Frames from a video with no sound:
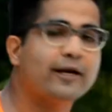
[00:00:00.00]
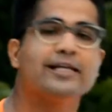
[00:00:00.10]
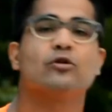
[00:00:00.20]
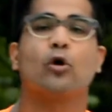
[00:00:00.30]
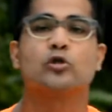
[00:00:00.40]
is
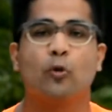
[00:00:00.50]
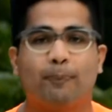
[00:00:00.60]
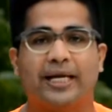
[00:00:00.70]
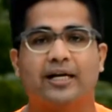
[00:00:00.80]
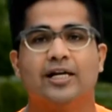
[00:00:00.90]
also
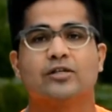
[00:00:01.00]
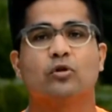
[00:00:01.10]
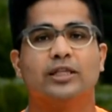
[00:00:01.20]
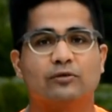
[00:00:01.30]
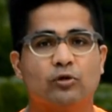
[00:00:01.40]
pink, so
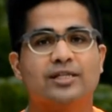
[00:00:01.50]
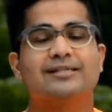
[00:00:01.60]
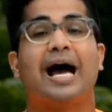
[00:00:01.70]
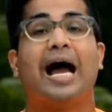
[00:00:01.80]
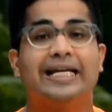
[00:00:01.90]
this would just
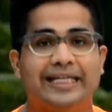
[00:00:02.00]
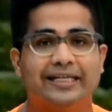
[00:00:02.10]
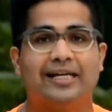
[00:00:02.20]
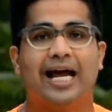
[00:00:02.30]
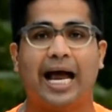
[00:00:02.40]
heighten
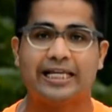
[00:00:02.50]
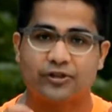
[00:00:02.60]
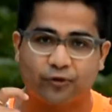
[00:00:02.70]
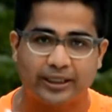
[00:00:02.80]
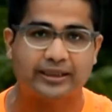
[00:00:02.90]
and
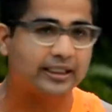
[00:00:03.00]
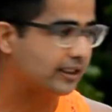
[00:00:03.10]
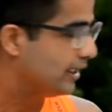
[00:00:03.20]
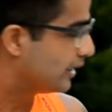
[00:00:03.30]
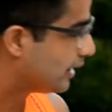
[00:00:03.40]
strengthen
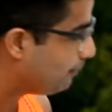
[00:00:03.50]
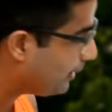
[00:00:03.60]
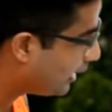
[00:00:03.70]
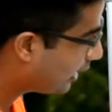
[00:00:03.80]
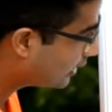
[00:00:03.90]

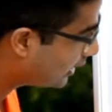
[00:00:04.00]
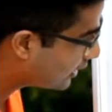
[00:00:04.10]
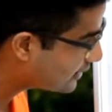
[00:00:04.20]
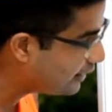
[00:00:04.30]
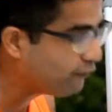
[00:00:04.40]
the
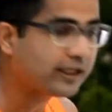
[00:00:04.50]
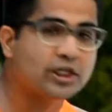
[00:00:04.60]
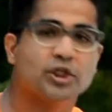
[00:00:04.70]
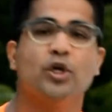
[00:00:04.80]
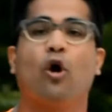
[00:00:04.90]

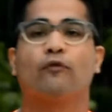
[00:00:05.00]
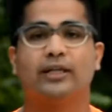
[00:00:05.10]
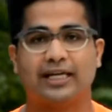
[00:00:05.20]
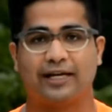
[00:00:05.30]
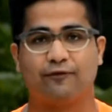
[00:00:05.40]
signification of the
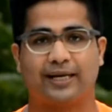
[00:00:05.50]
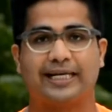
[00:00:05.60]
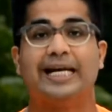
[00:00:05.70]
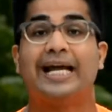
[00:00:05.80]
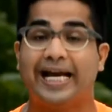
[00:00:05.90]
lifeline.
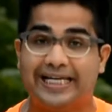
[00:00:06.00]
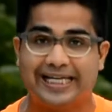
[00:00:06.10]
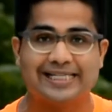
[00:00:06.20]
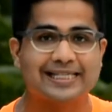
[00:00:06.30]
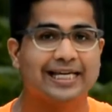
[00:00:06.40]
And
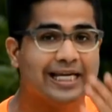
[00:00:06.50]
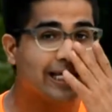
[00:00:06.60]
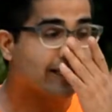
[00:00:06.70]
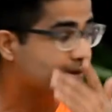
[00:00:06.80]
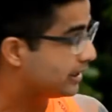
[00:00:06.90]
let's say
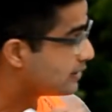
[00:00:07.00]
this